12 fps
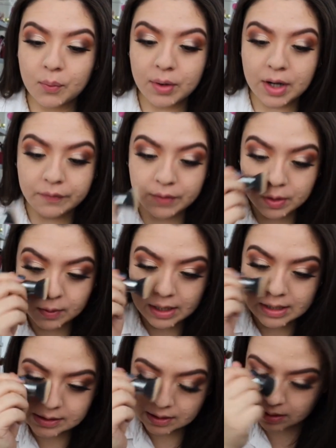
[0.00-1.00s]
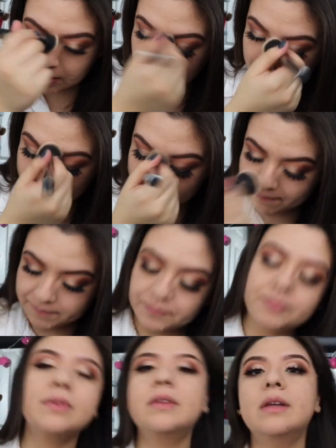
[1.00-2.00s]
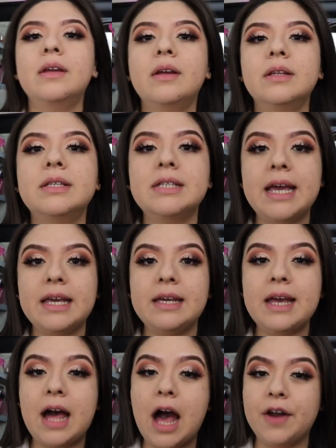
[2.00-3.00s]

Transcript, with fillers: Whenever you guys are taking it